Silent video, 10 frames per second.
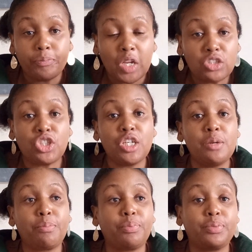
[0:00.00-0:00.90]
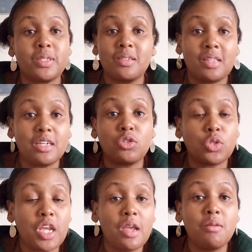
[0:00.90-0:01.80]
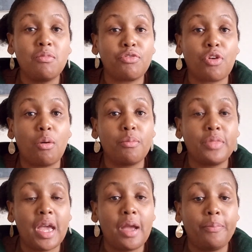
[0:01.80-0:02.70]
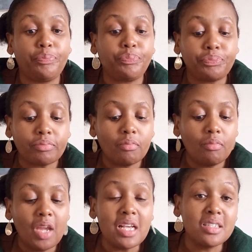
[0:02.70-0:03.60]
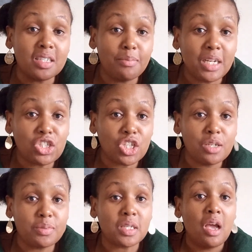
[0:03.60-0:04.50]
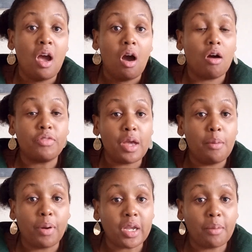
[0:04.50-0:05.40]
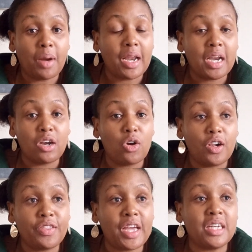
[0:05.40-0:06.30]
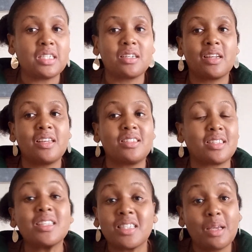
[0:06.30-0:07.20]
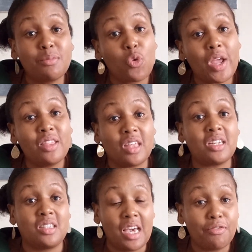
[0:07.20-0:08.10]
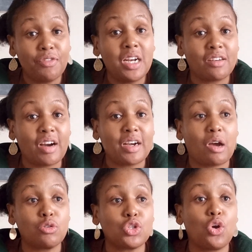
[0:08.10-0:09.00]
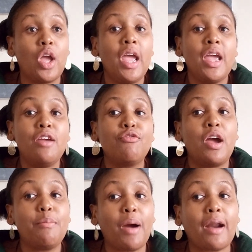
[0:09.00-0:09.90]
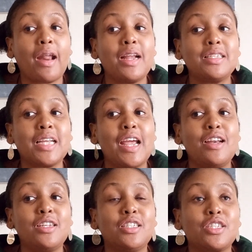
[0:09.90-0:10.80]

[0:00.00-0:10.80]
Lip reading: chips that came from the Simba chips of the Pokemon and all that, it's the same way that they're feeling right now. So if you're a parent and